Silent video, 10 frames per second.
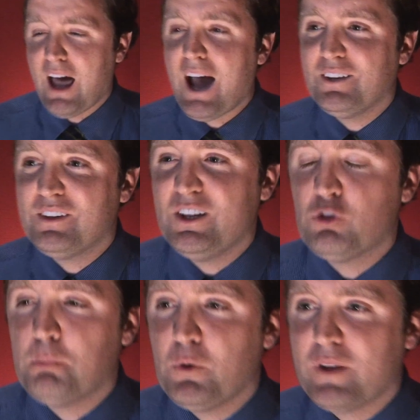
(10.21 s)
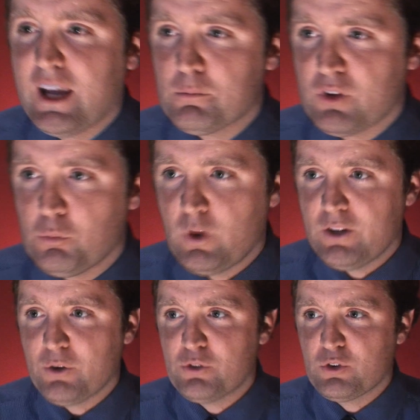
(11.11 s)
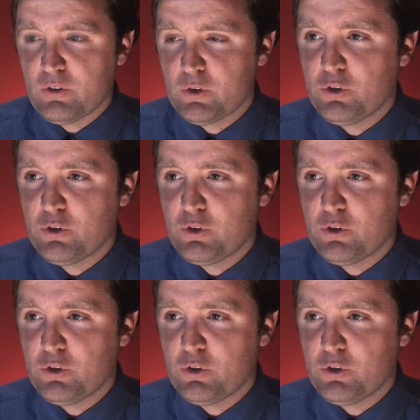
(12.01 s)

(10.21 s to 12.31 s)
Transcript: I teach boot camps on Windows Server